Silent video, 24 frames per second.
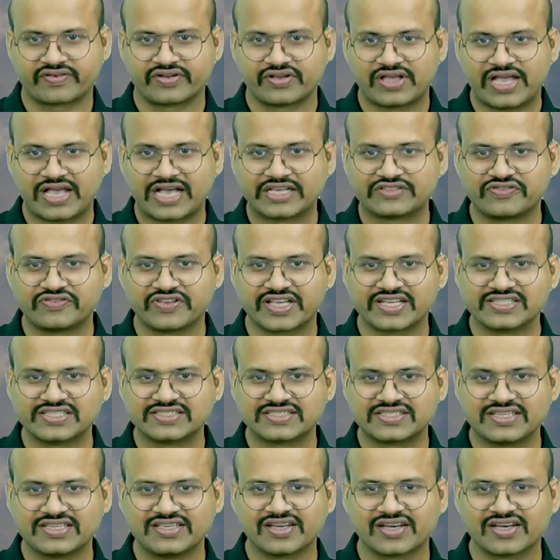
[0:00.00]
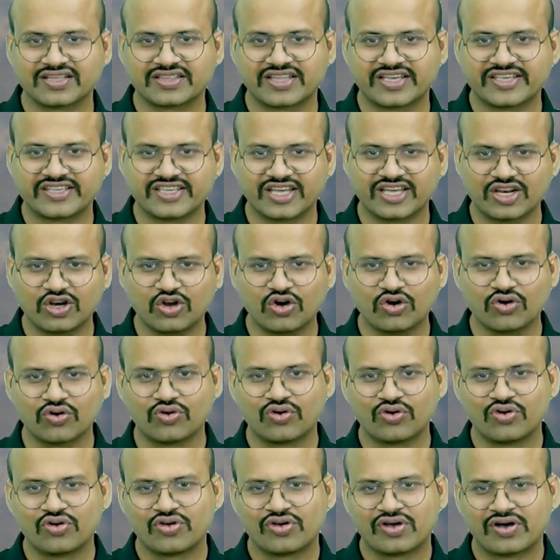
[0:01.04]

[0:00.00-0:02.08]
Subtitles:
As we can see here, the yellow